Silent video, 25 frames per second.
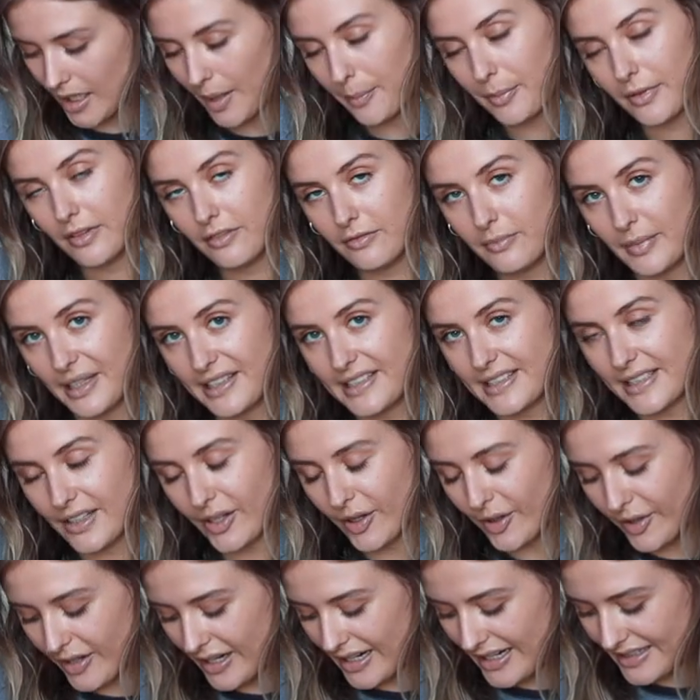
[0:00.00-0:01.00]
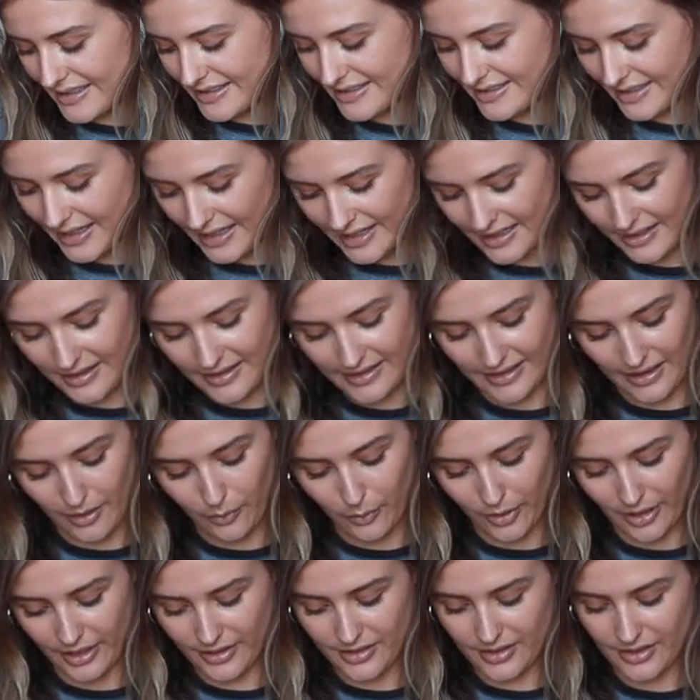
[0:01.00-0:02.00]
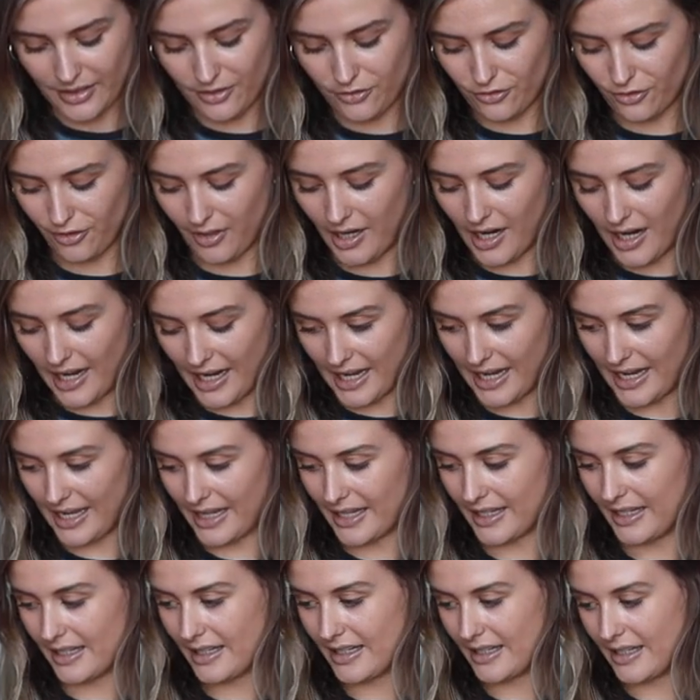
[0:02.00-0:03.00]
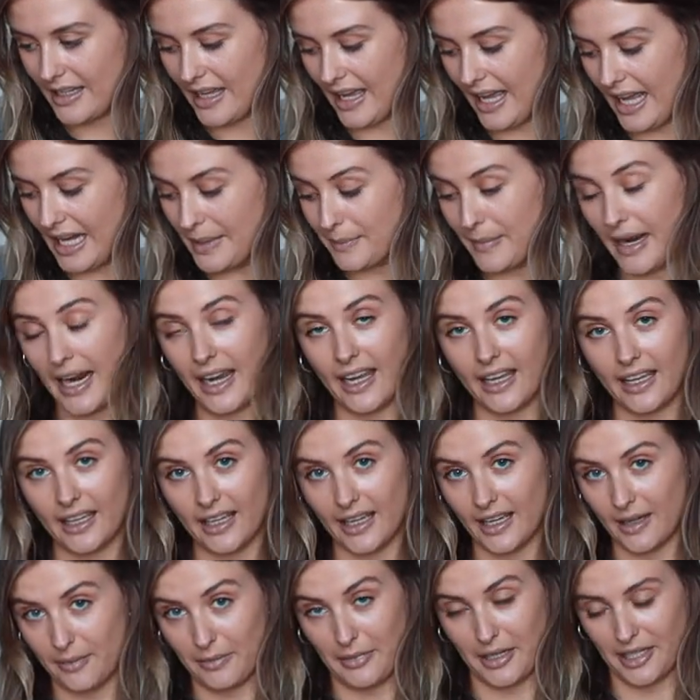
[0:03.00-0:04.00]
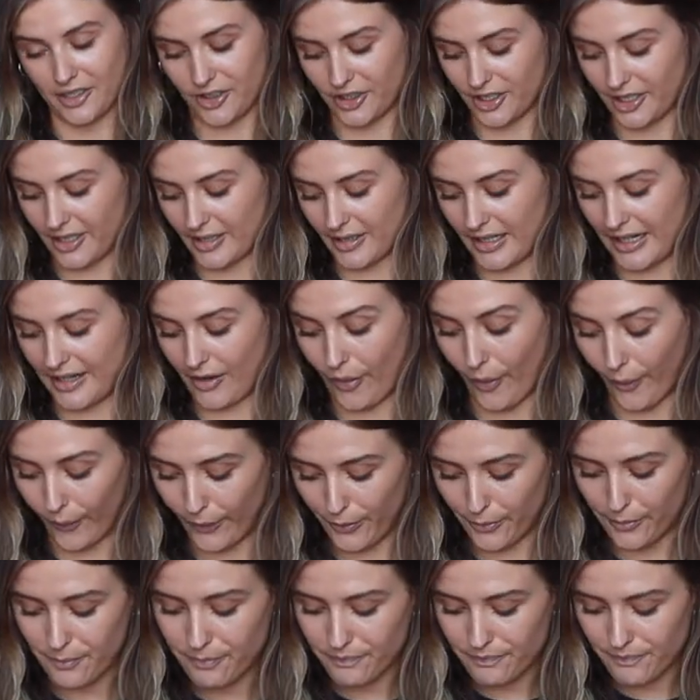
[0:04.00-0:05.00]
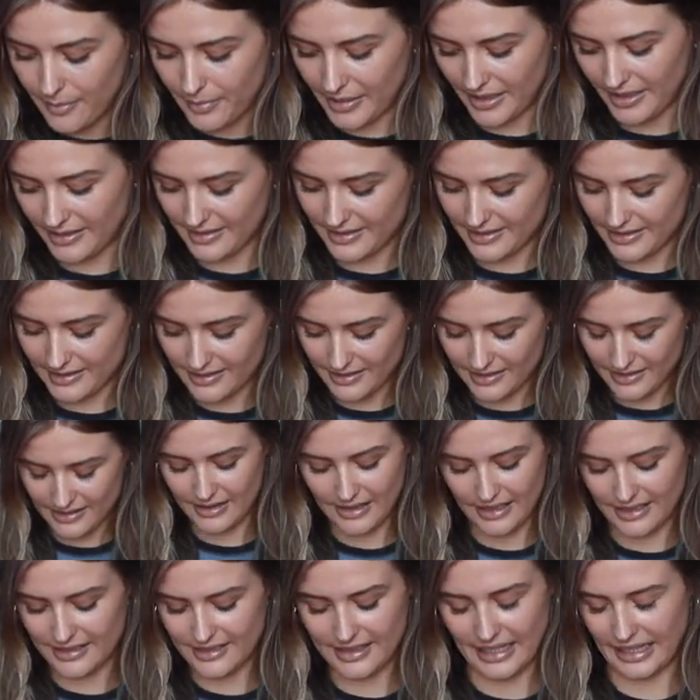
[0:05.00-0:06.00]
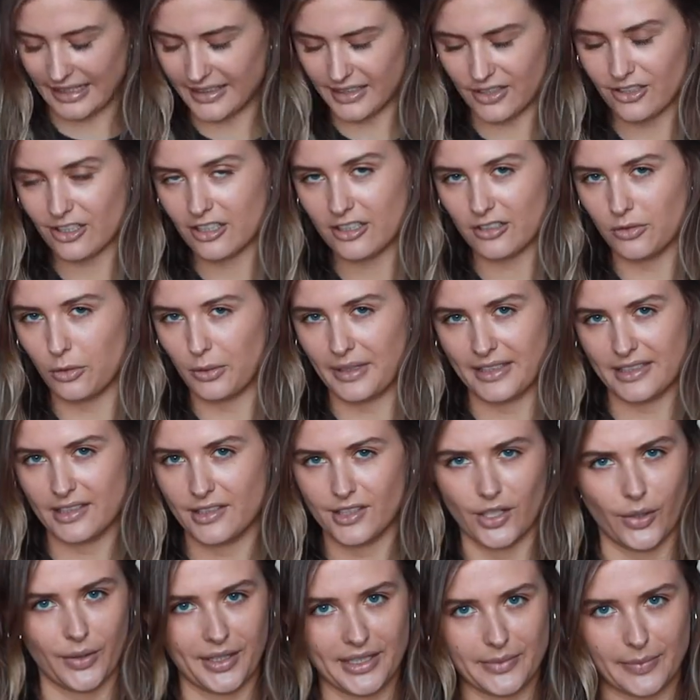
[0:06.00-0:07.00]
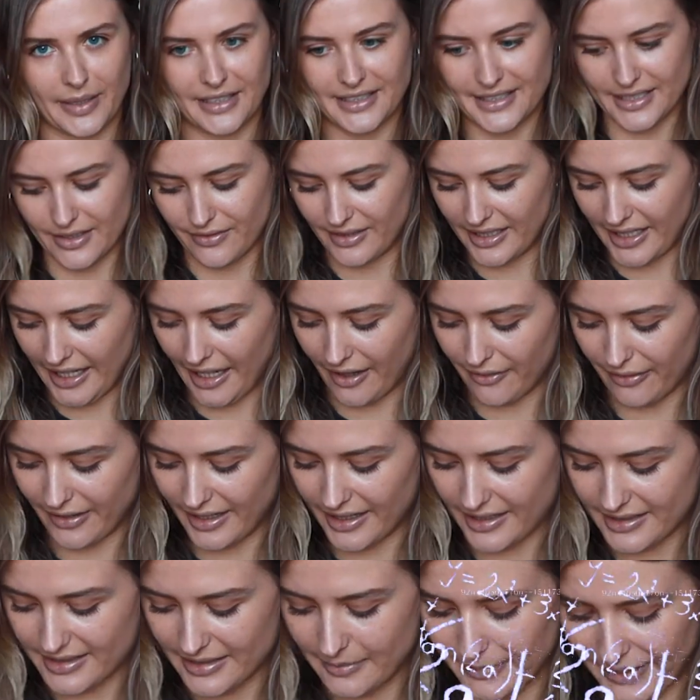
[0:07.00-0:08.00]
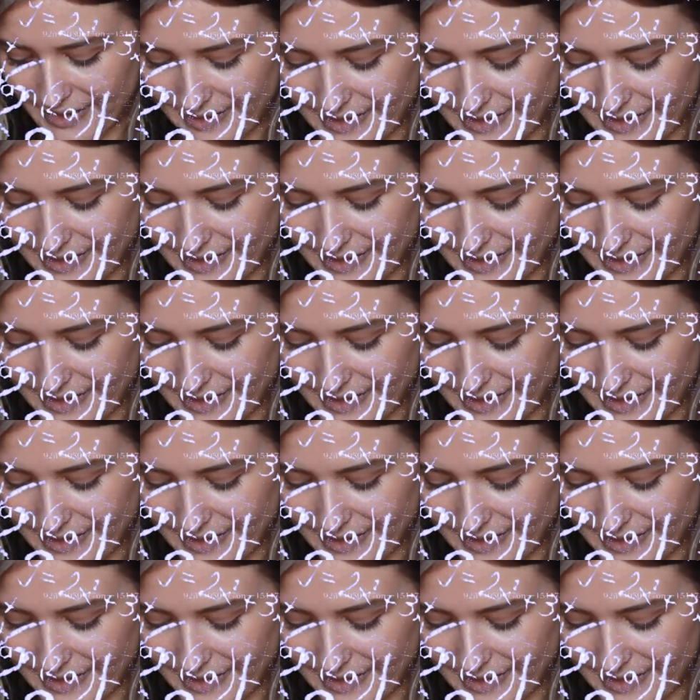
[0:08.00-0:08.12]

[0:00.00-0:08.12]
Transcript: a couple of months ago I decided that I wanted to try and make a matcha at home because these things are just always so expensive at cafes. It